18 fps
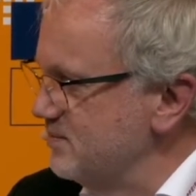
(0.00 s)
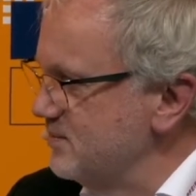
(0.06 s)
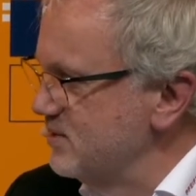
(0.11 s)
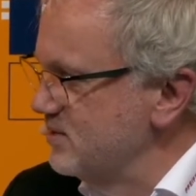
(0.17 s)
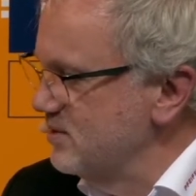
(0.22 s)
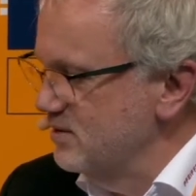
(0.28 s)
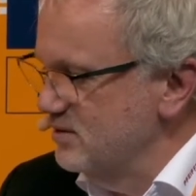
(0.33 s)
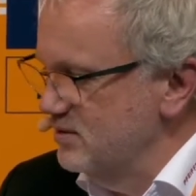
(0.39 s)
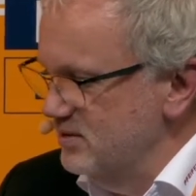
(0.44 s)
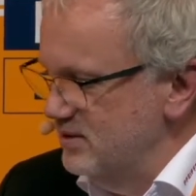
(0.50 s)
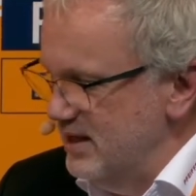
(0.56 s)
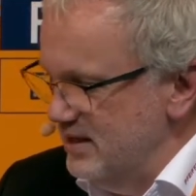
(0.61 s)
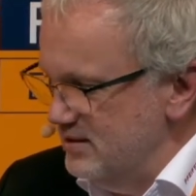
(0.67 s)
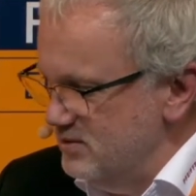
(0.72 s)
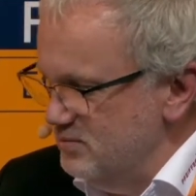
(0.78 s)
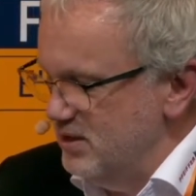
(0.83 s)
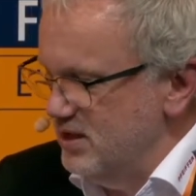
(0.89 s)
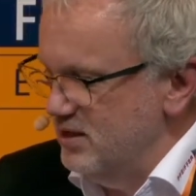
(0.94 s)
So
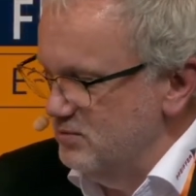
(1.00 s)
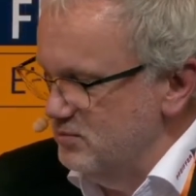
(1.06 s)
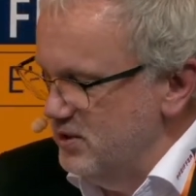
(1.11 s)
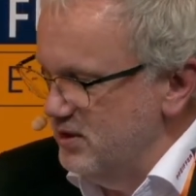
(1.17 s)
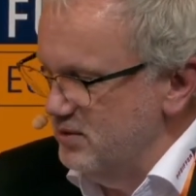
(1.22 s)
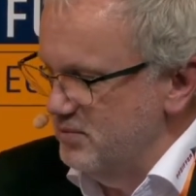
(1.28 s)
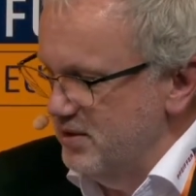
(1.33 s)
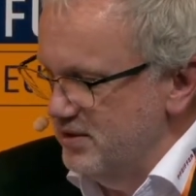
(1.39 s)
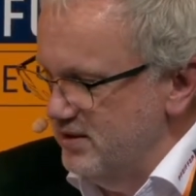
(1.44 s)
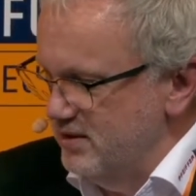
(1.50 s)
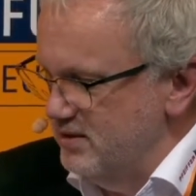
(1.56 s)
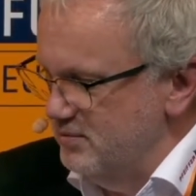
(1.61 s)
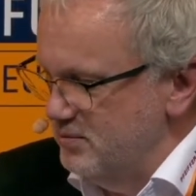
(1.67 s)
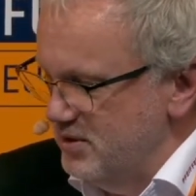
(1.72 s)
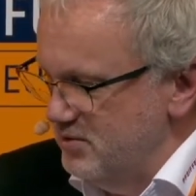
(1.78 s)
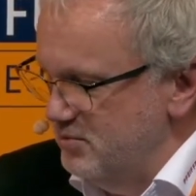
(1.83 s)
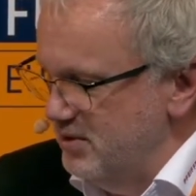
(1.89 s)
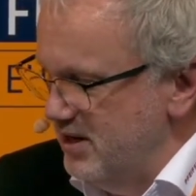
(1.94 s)
yes, we can work with the
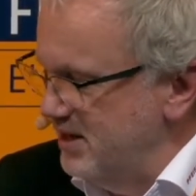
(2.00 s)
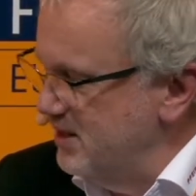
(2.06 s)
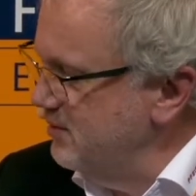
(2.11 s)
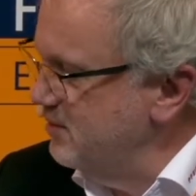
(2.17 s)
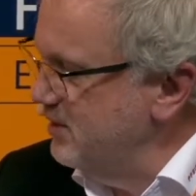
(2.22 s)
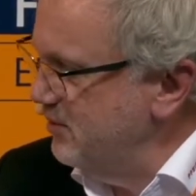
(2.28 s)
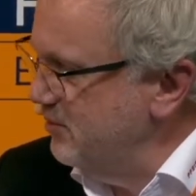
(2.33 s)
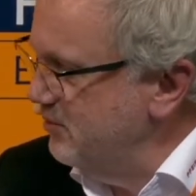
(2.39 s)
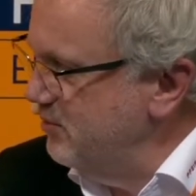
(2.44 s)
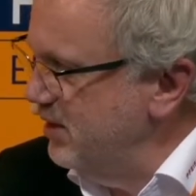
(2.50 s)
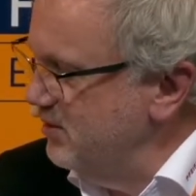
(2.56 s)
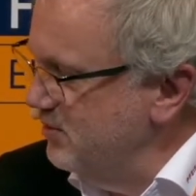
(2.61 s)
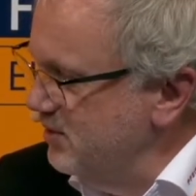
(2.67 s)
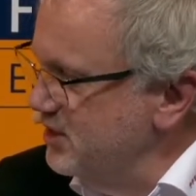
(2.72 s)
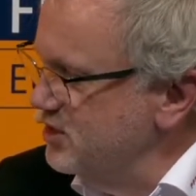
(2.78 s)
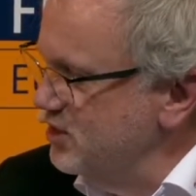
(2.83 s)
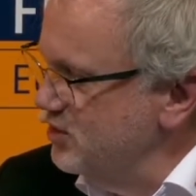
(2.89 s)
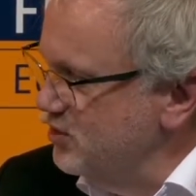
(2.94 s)

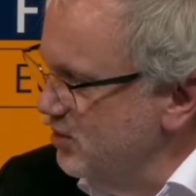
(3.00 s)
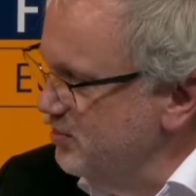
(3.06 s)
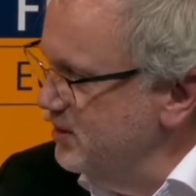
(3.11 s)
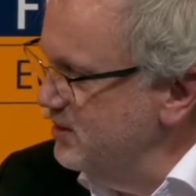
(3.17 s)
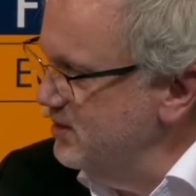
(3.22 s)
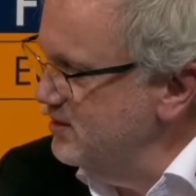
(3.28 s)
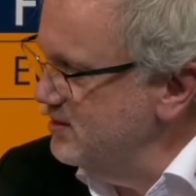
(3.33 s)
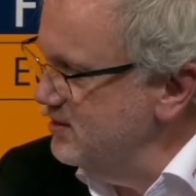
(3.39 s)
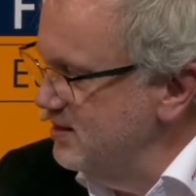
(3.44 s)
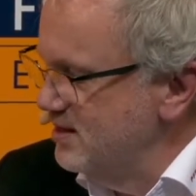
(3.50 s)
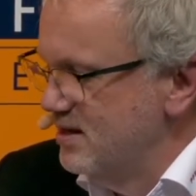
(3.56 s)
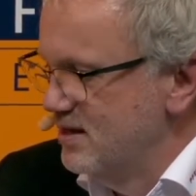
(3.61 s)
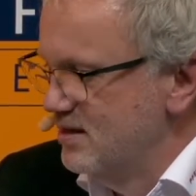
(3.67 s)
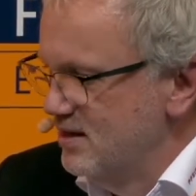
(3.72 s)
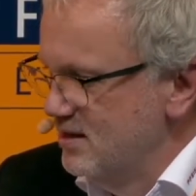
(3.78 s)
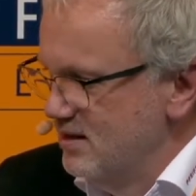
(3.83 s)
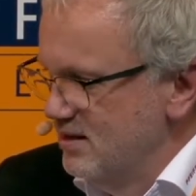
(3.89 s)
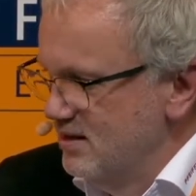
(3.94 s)
regulation committees,
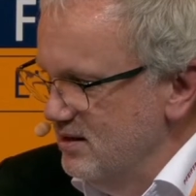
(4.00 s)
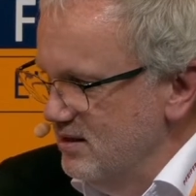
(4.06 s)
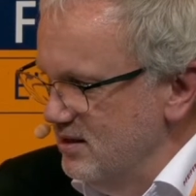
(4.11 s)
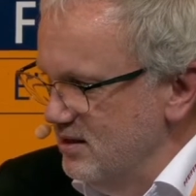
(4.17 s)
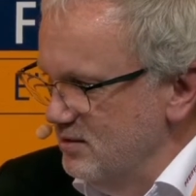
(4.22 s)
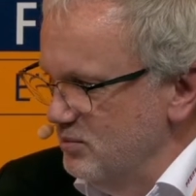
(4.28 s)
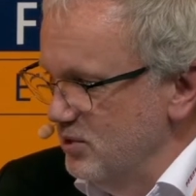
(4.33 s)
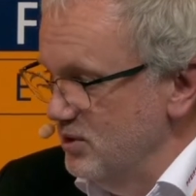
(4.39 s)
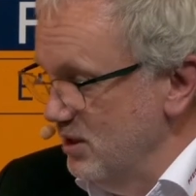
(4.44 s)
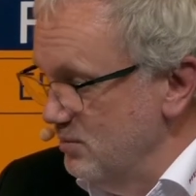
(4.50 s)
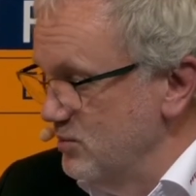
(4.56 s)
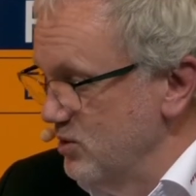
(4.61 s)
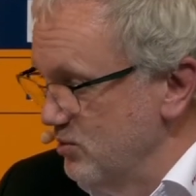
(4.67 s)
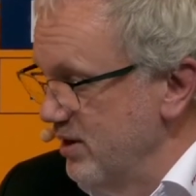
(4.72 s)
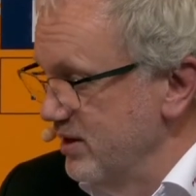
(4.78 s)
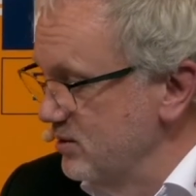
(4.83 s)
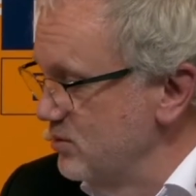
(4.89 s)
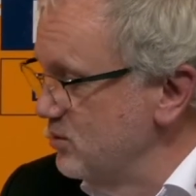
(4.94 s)
what I'm
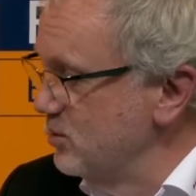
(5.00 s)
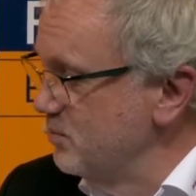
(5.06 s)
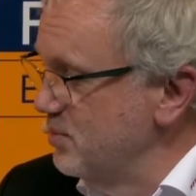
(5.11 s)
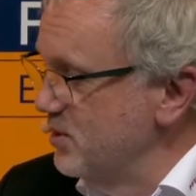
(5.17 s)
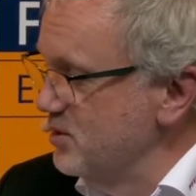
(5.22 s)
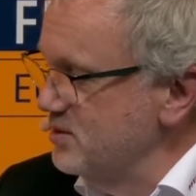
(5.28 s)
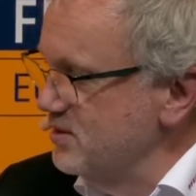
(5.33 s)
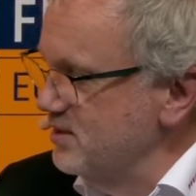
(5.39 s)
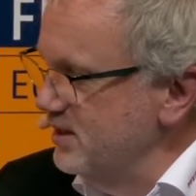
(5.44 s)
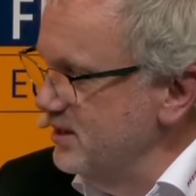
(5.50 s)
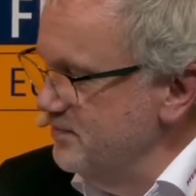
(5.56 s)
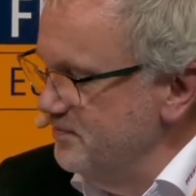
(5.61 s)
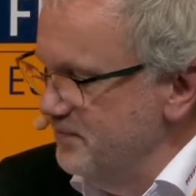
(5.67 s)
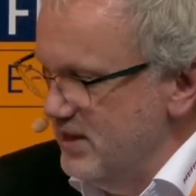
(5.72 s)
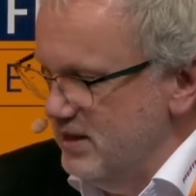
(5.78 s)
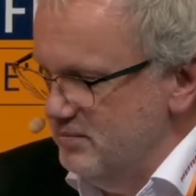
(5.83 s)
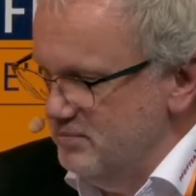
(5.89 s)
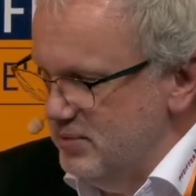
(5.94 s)
trying to do personally,
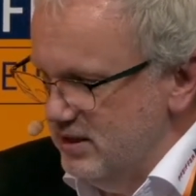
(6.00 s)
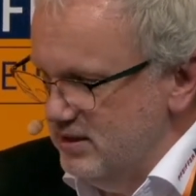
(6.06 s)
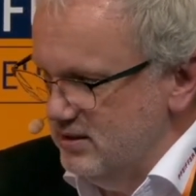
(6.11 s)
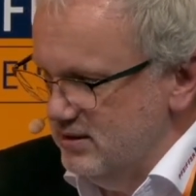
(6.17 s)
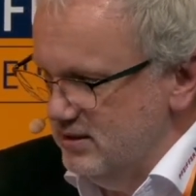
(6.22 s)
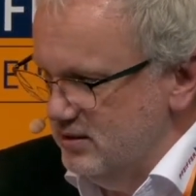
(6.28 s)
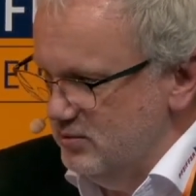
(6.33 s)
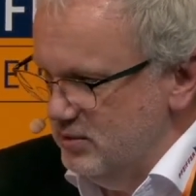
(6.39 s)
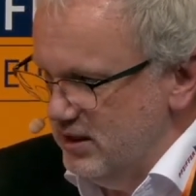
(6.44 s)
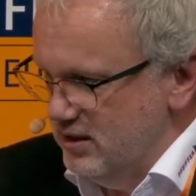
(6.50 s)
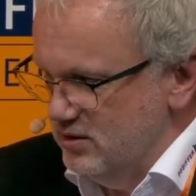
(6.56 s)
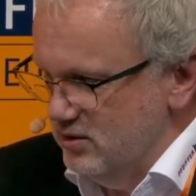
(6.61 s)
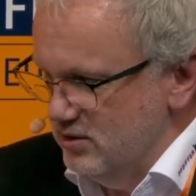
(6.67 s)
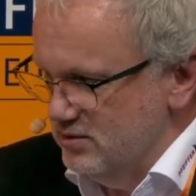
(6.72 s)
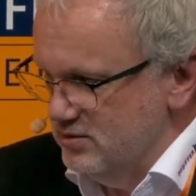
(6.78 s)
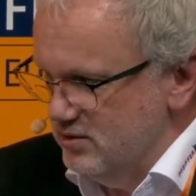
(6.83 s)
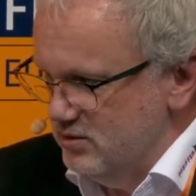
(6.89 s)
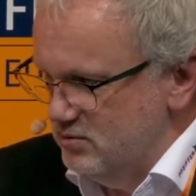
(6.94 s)
but we can
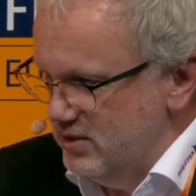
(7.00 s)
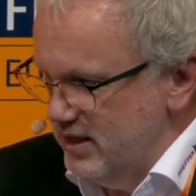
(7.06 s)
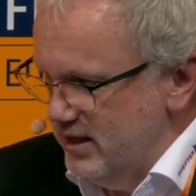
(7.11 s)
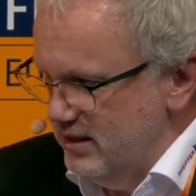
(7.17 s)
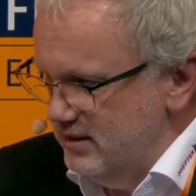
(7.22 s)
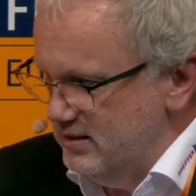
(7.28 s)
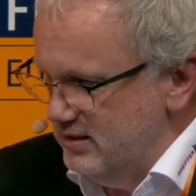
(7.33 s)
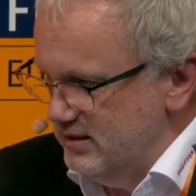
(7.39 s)
also write